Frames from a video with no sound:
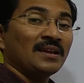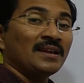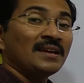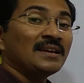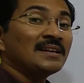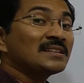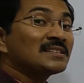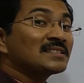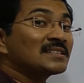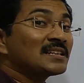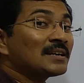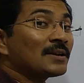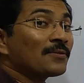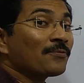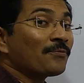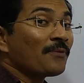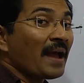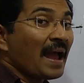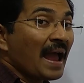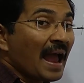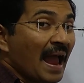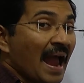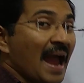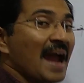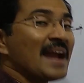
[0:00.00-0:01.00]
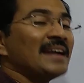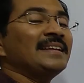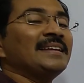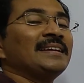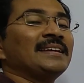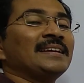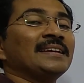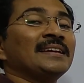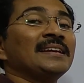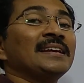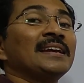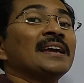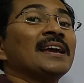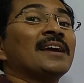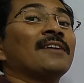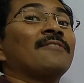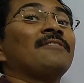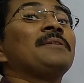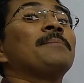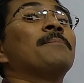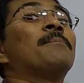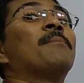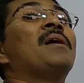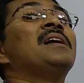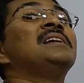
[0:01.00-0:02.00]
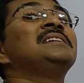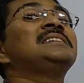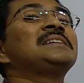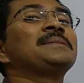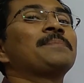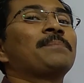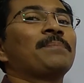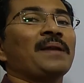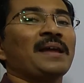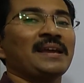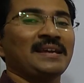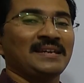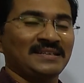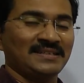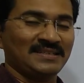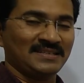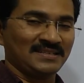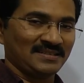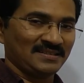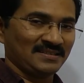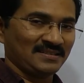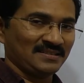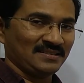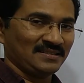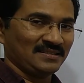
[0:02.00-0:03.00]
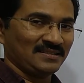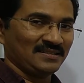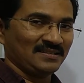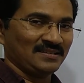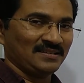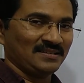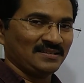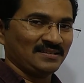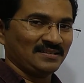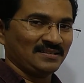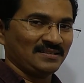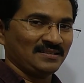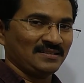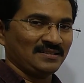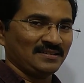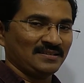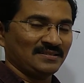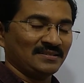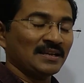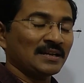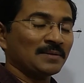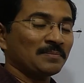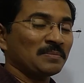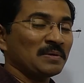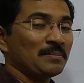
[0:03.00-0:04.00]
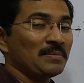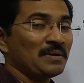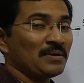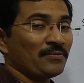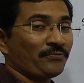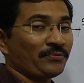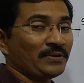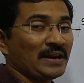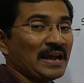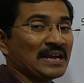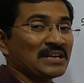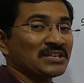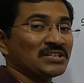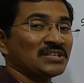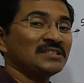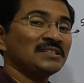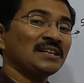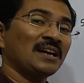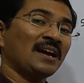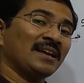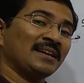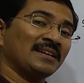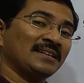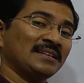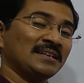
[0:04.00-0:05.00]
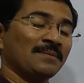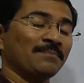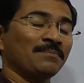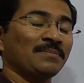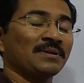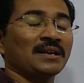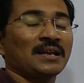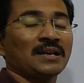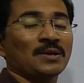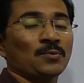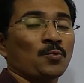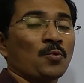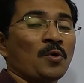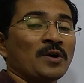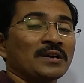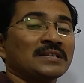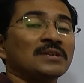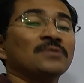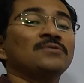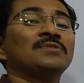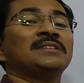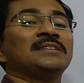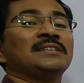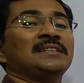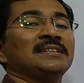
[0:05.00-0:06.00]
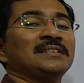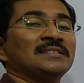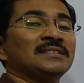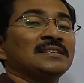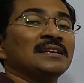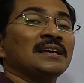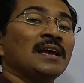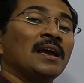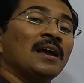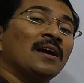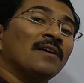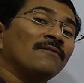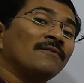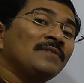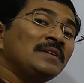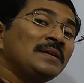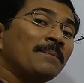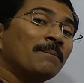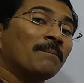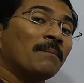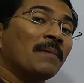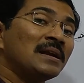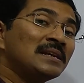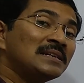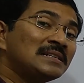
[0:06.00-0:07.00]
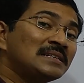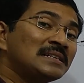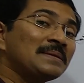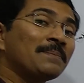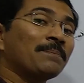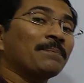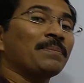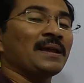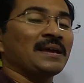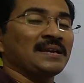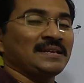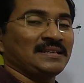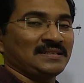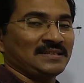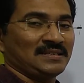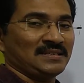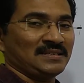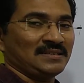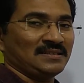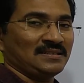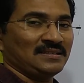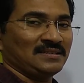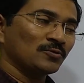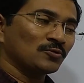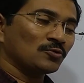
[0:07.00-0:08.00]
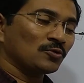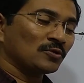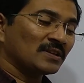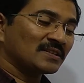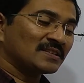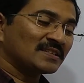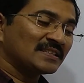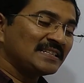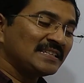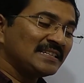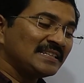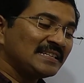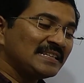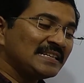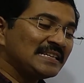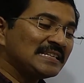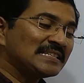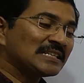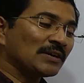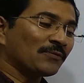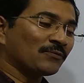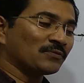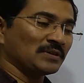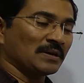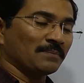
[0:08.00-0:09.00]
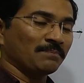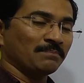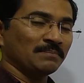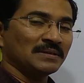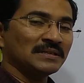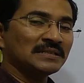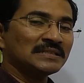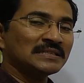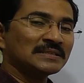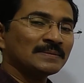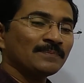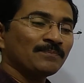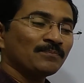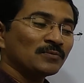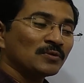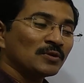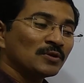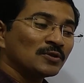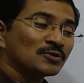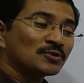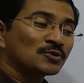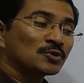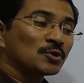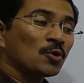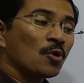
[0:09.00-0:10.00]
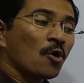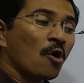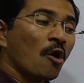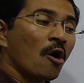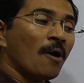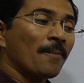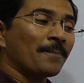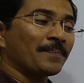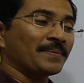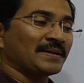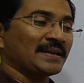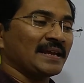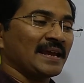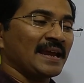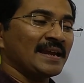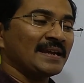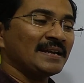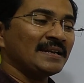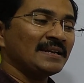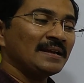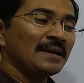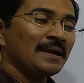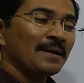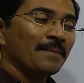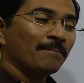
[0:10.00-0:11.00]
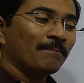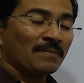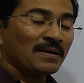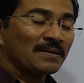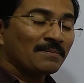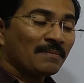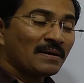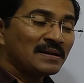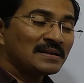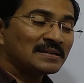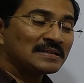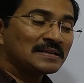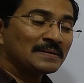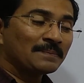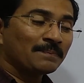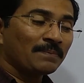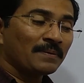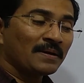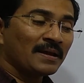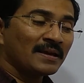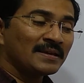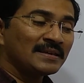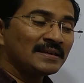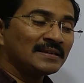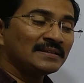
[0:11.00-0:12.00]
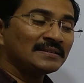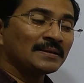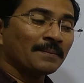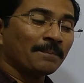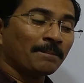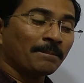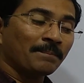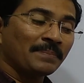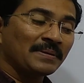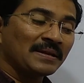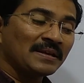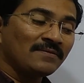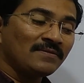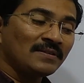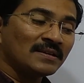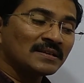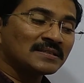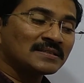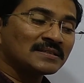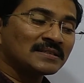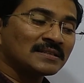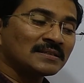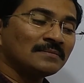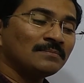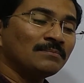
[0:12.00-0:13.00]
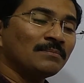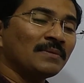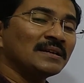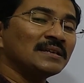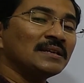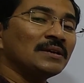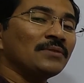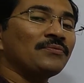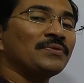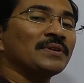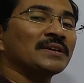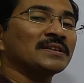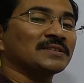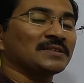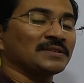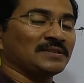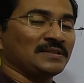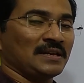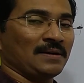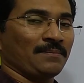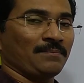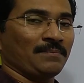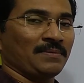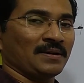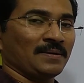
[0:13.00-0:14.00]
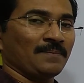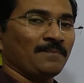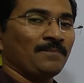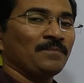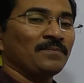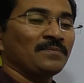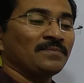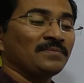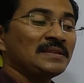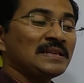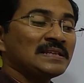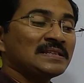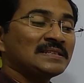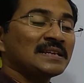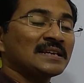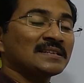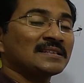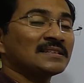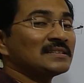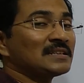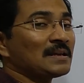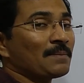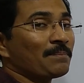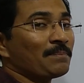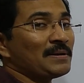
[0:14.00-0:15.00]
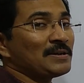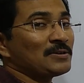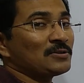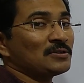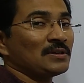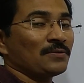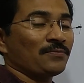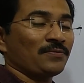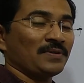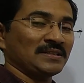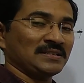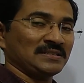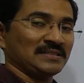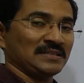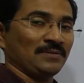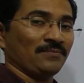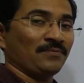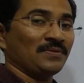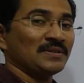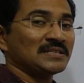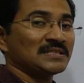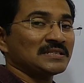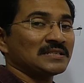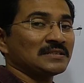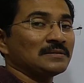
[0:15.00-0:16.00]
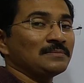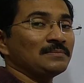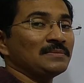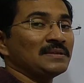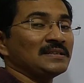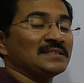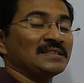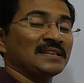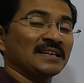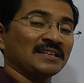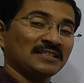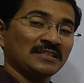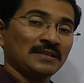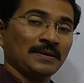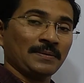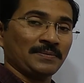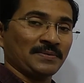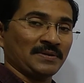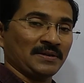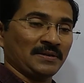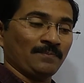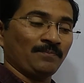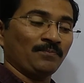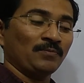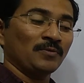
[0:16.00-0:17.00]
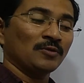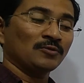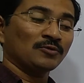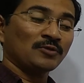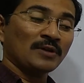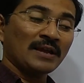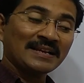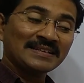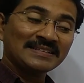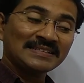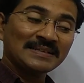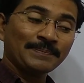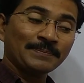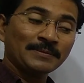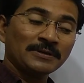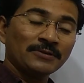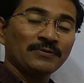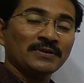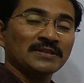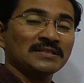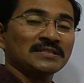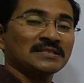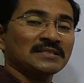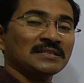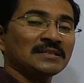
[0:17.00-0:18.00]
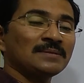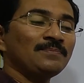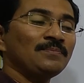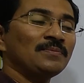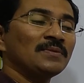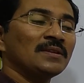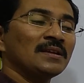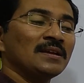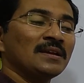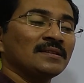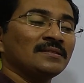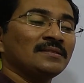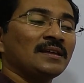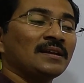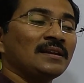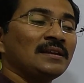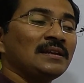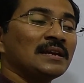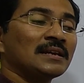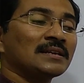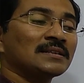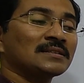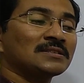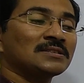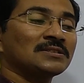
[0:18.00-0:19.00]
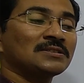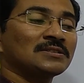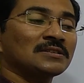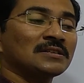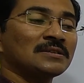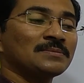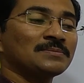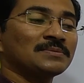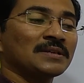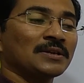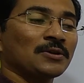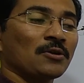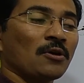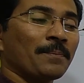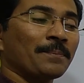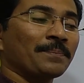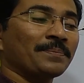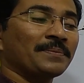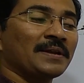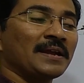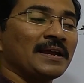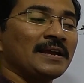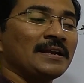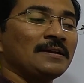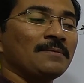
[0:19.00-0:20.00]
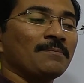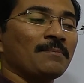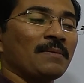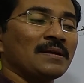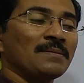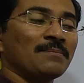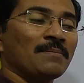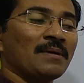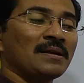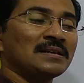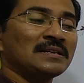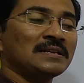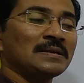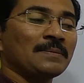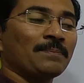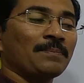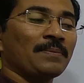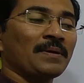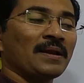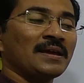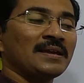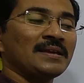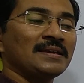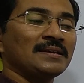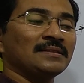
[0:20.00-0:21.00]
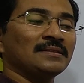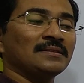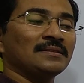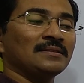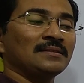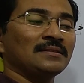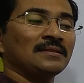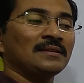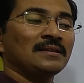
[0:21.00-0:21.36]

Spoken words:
instead of adding, we multiply it. That may be a fraction or a number or whatever it is, we multiply it. So the series of numbers so obtained by multiplying the previous term by a fixed number. This doesn't apply to the first term. First term is an exception. So except first term, the next terms are obtained by multiplying